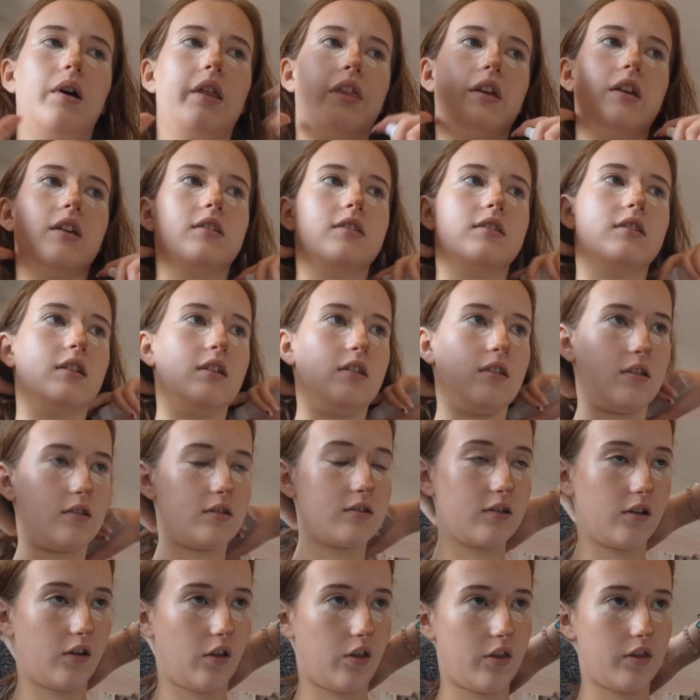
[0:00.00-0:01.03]
while the concealer is
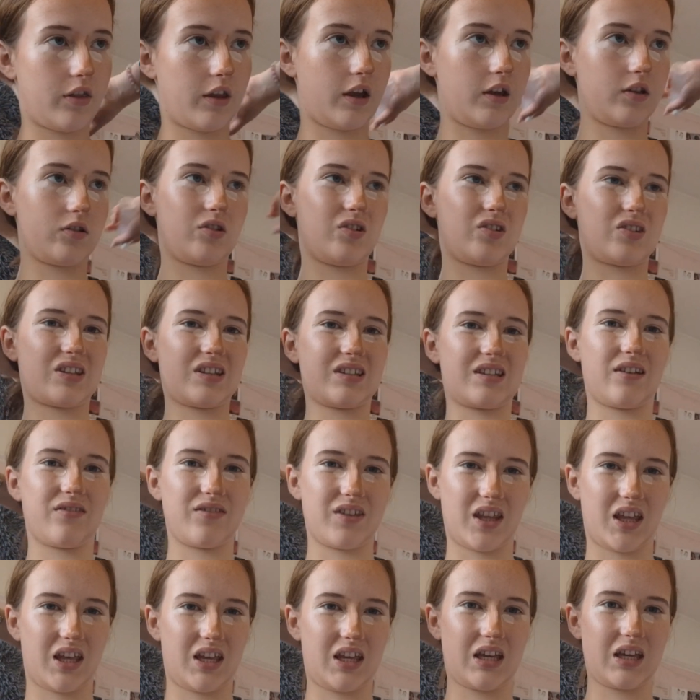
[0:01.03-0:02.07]
still in there, just because I
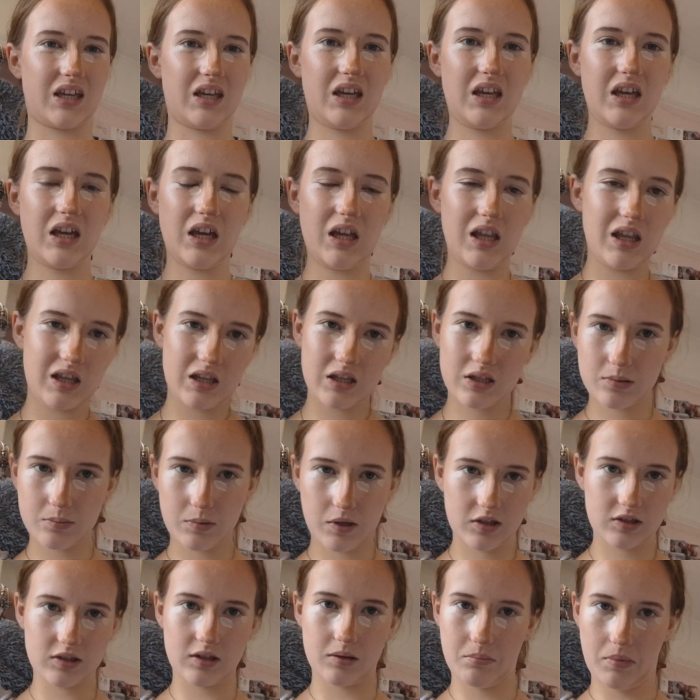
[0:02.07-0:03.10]
feel like this
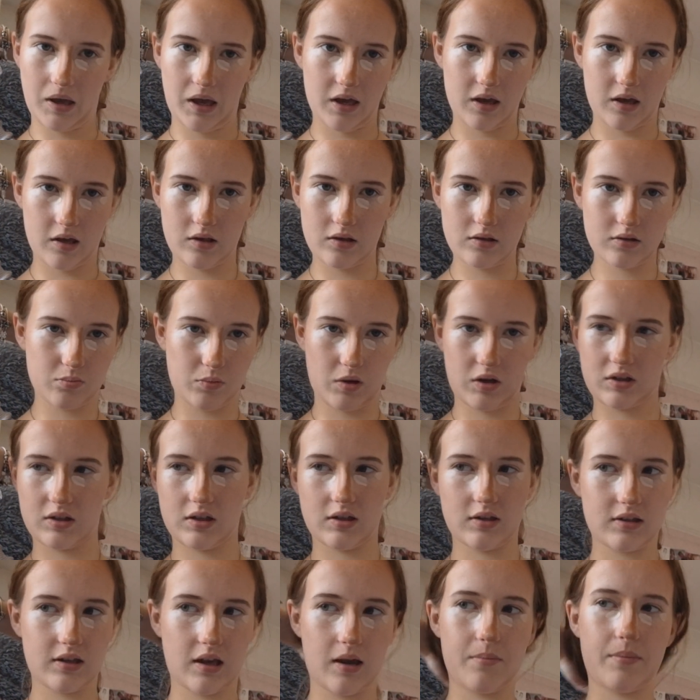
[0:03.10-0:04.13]
makes it better, this makes
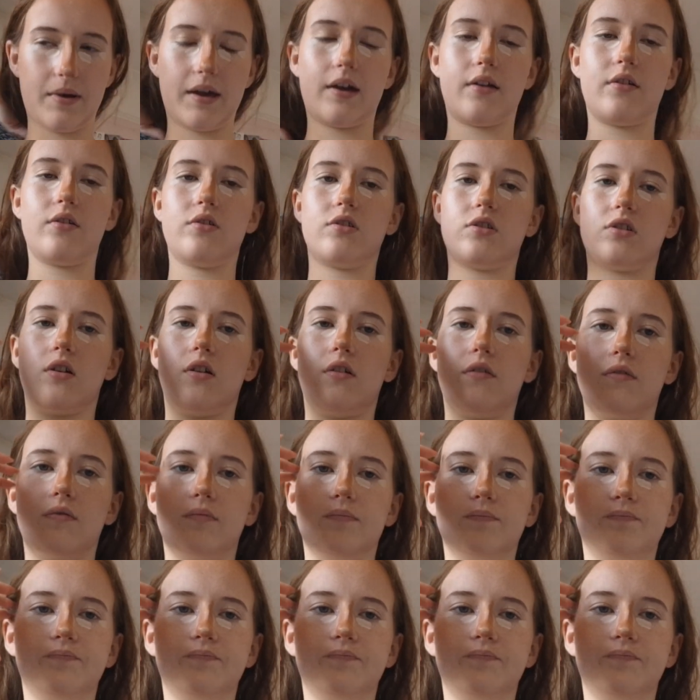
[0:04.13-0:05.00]
it set better and stuff.